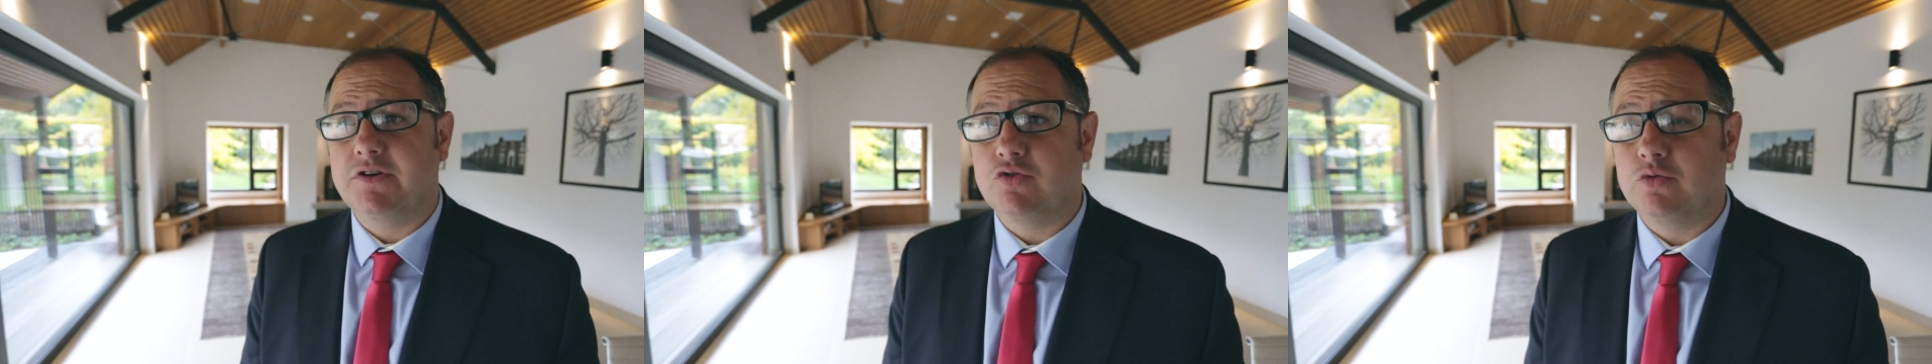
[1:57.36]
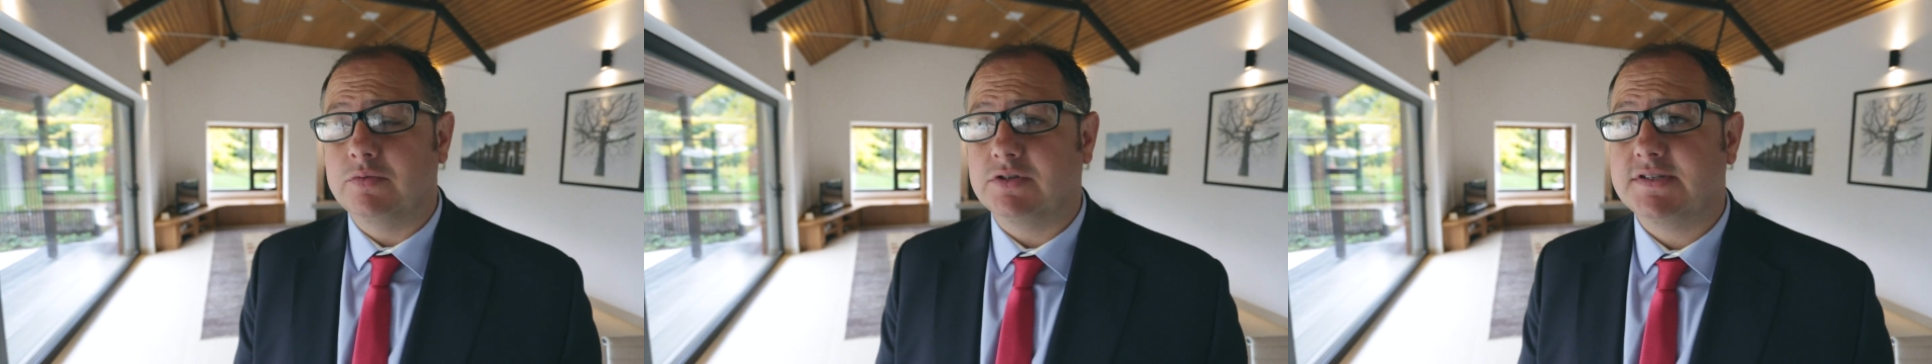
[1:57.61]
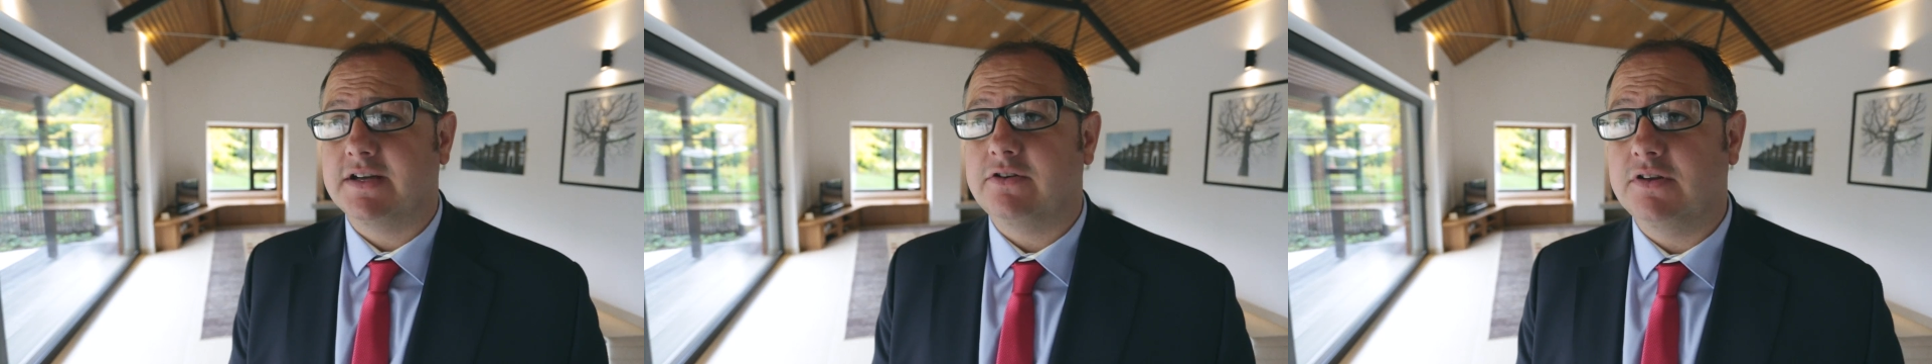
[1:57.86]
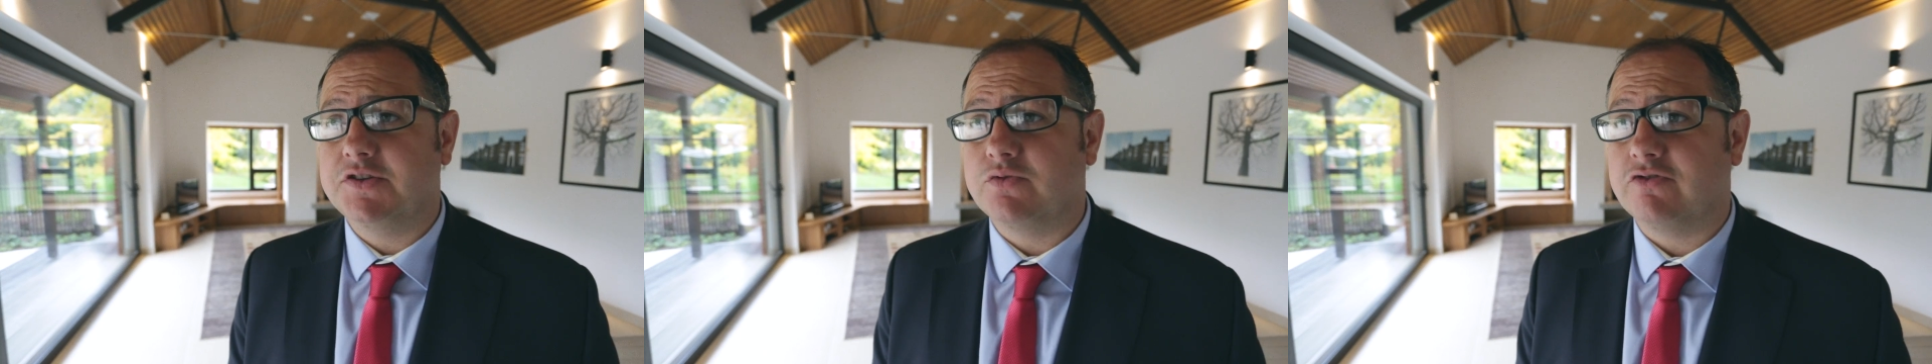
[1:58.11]
renewable
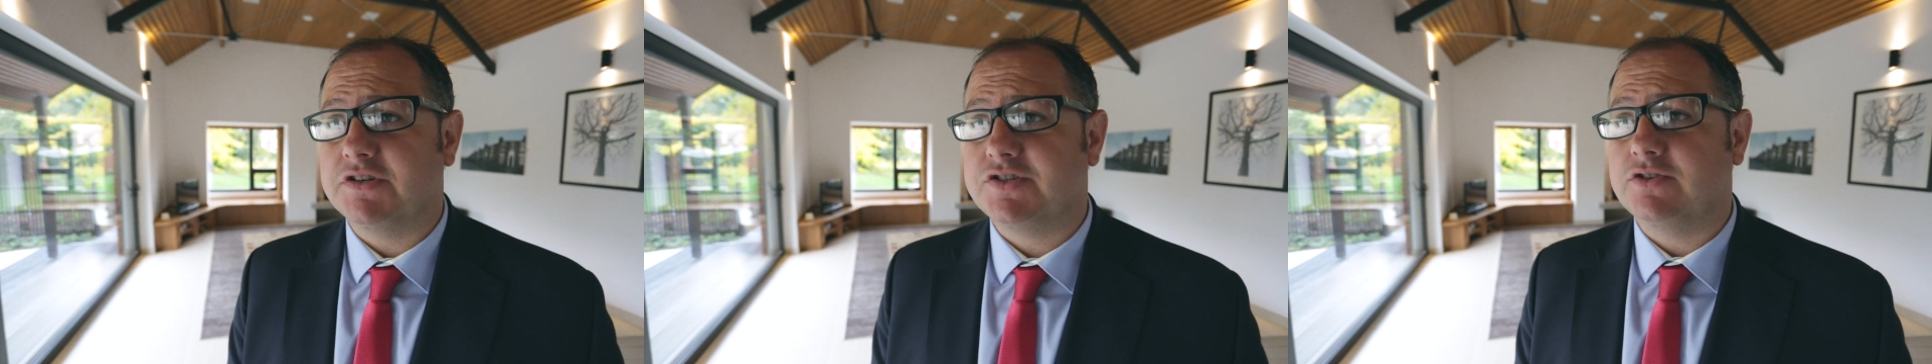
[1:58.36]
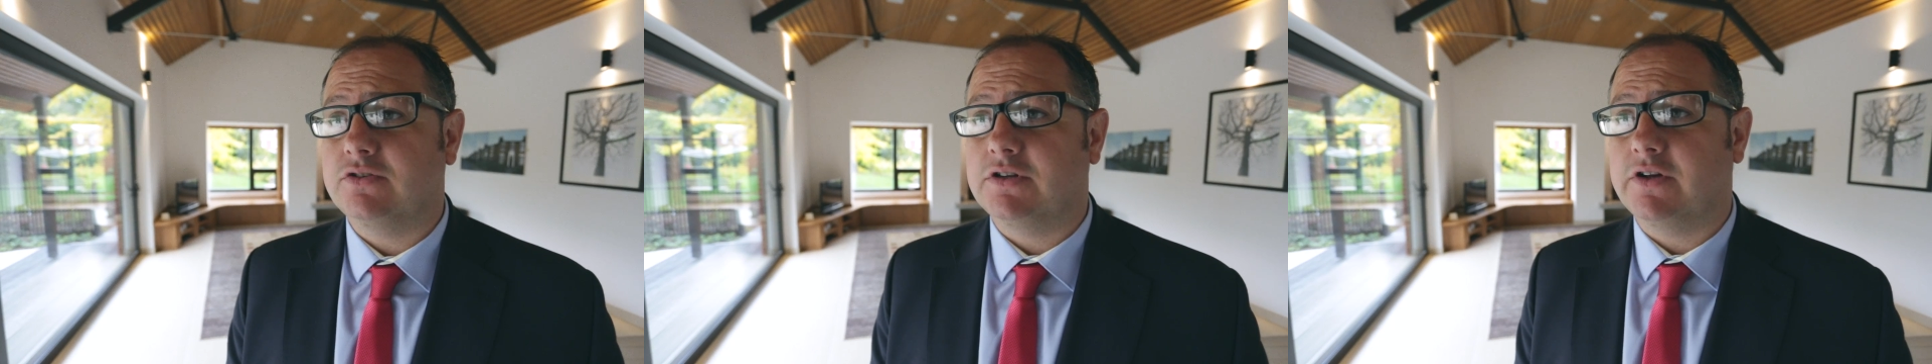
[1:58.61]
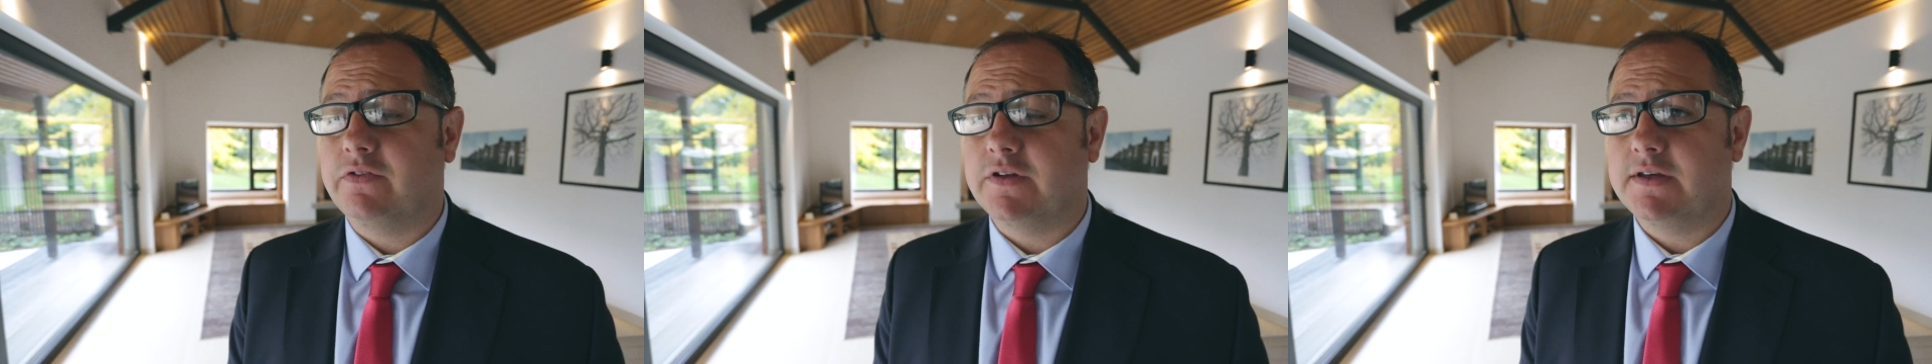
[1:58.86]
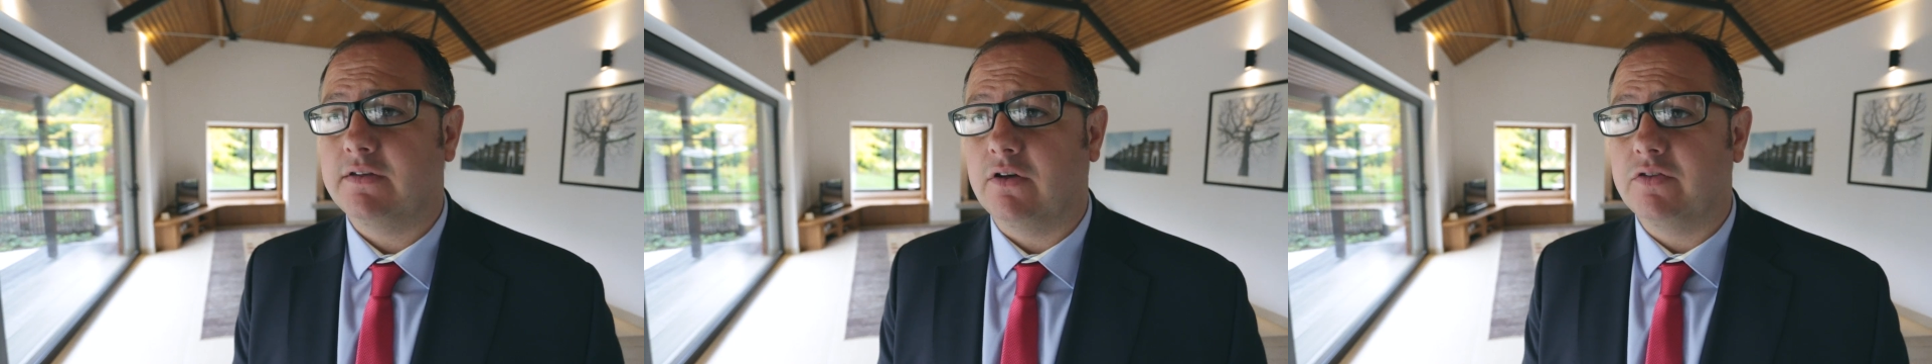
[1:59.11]
technology were installed on
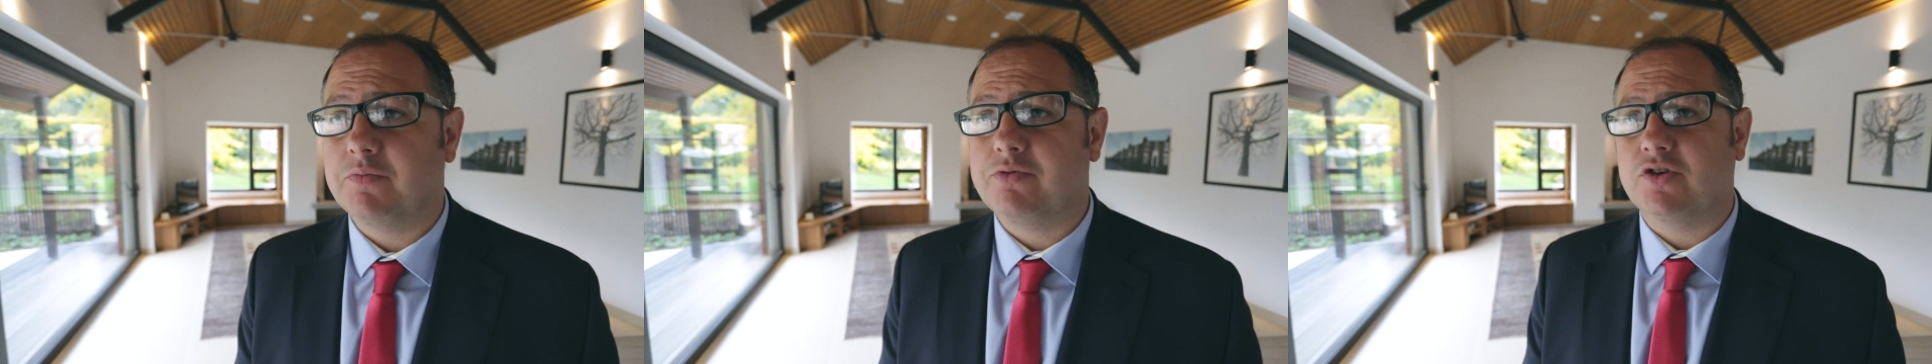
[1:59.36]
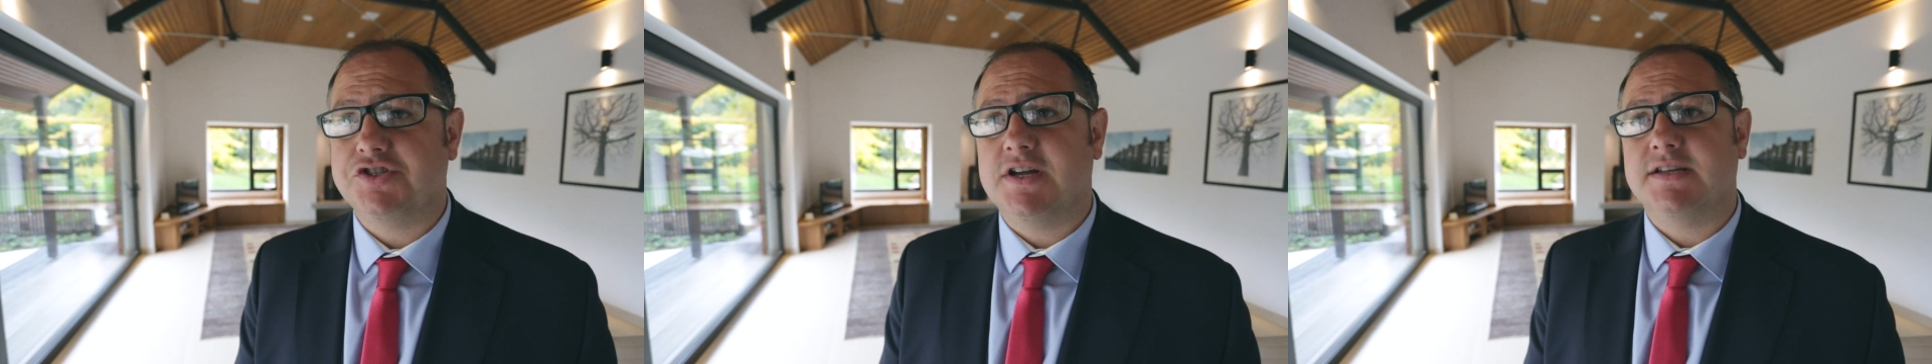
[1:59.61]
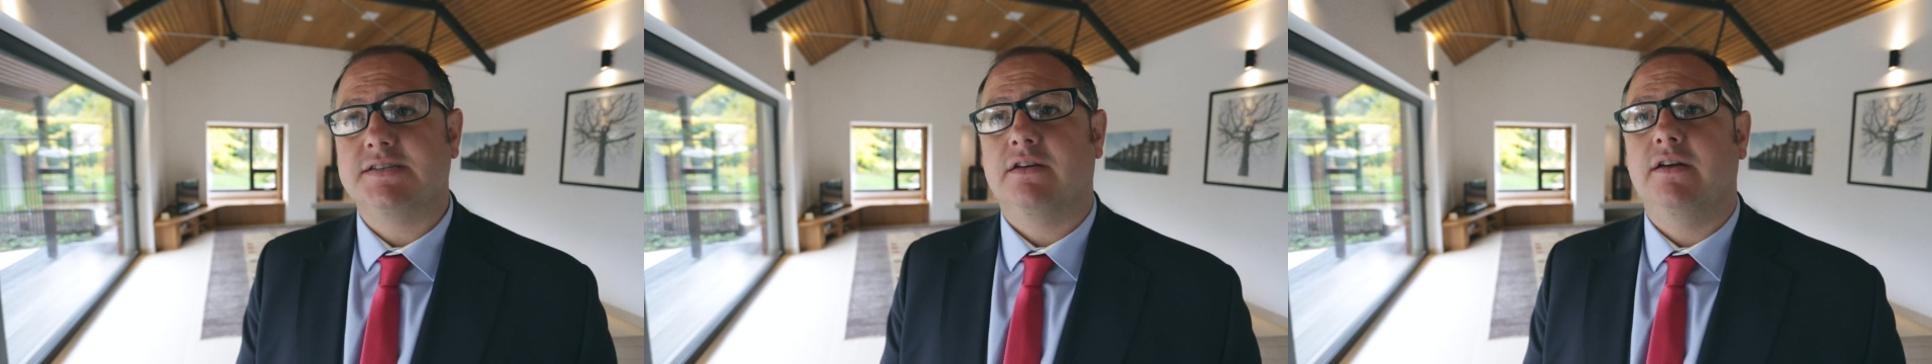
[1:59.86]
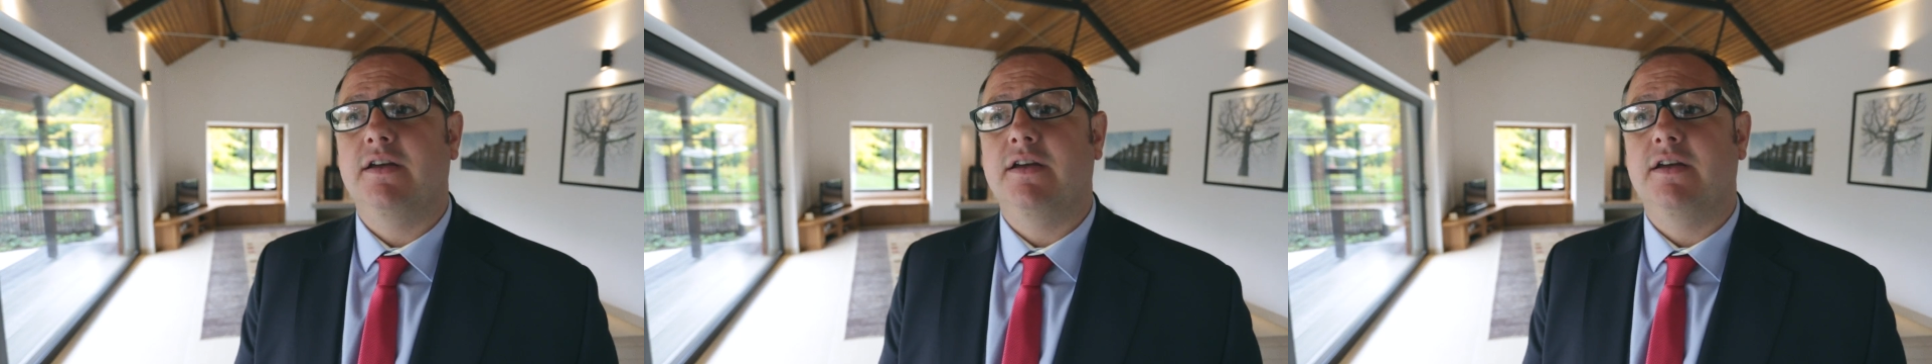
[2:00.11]
the project,